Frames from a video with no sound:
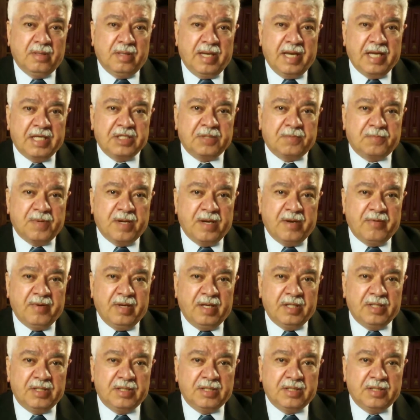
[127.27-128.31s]

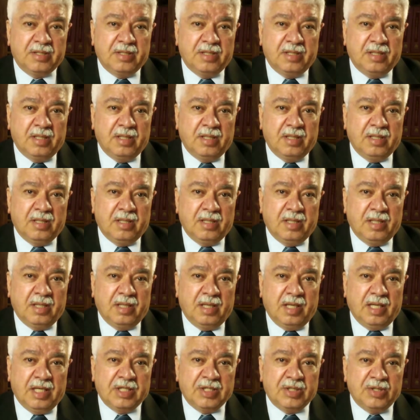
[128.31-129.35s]
Experience
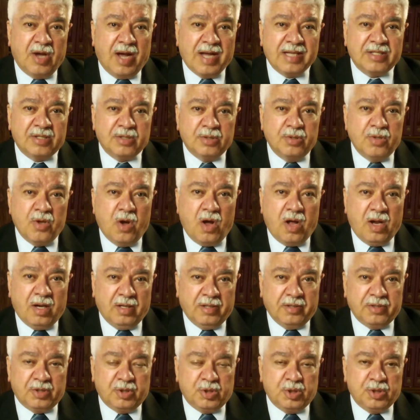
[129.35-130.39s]
is not
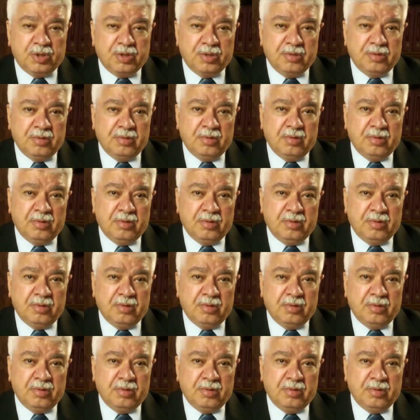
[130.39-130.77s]
knowledge.